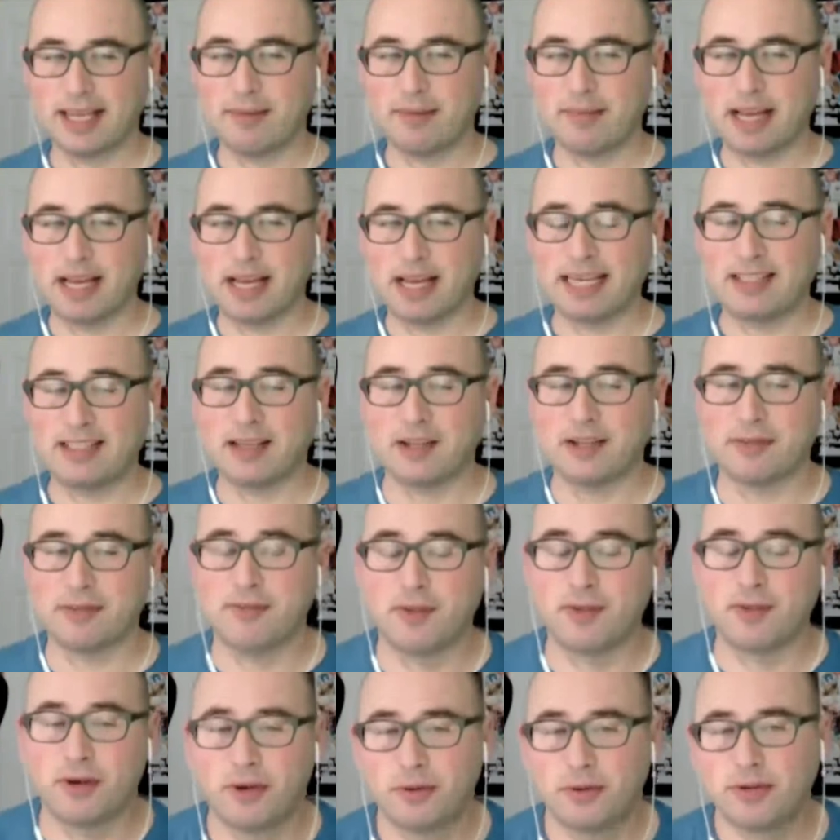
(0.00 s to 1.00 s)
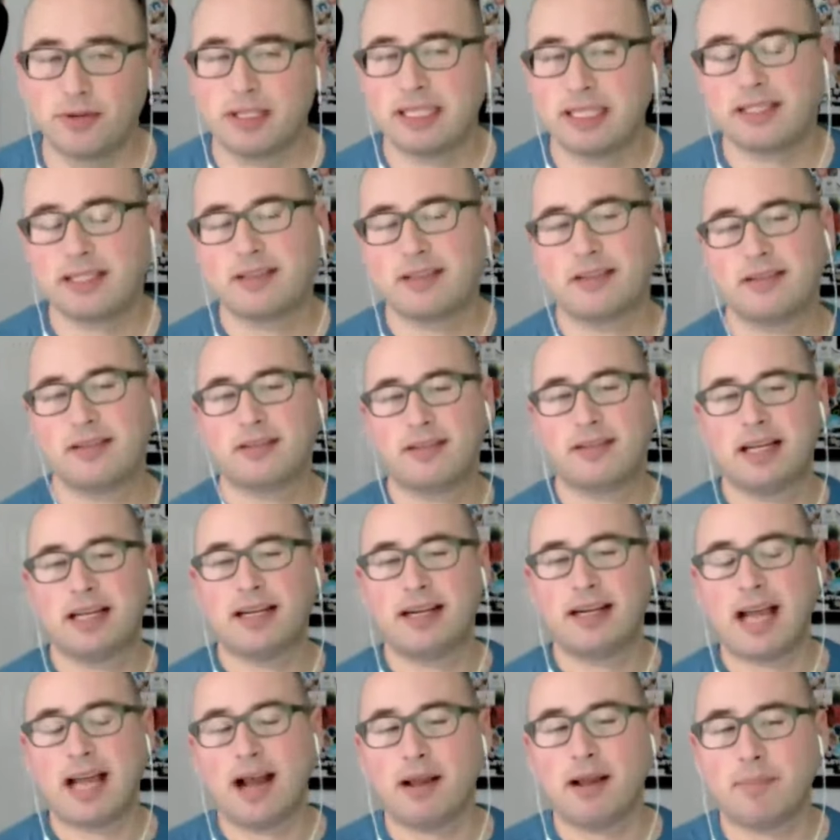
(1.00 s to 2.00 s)
Yep, and it's on the phone and
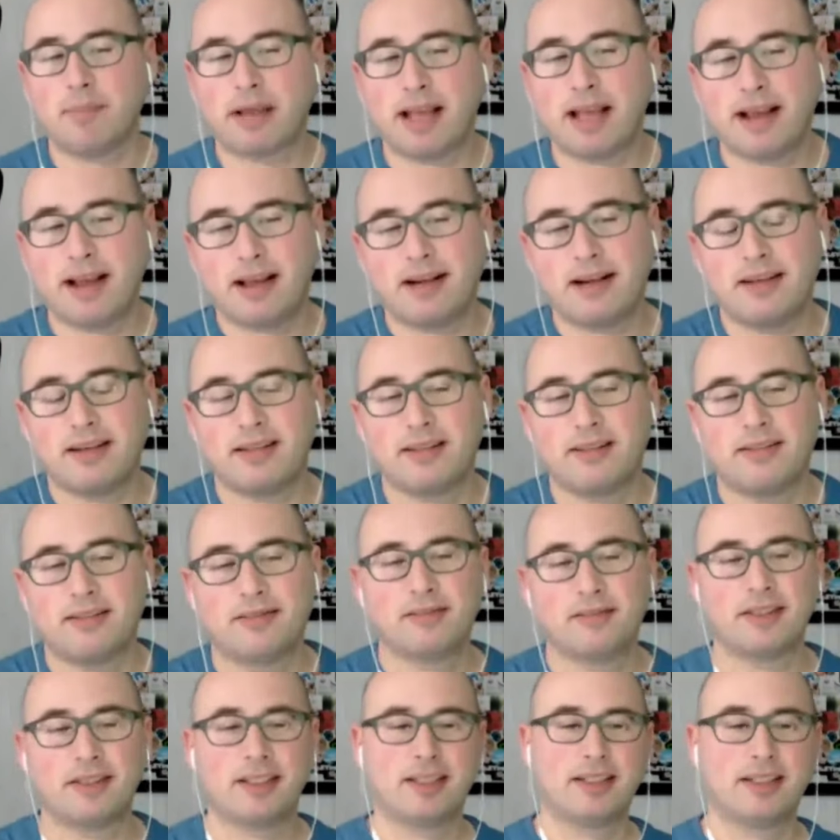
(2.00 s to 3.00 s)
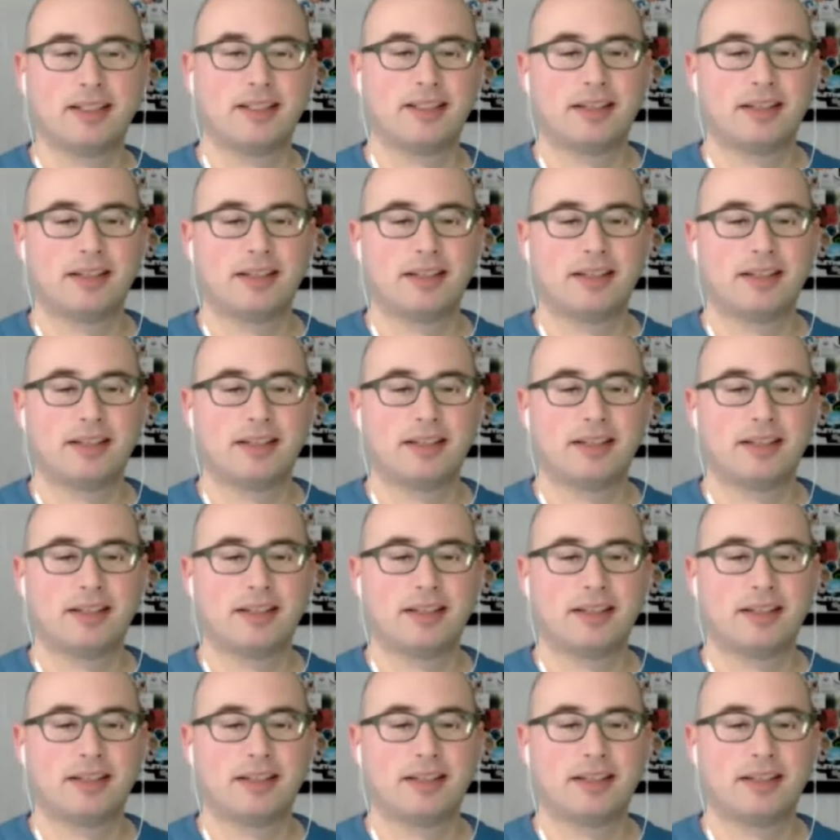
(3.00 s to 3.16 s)
and iPad and.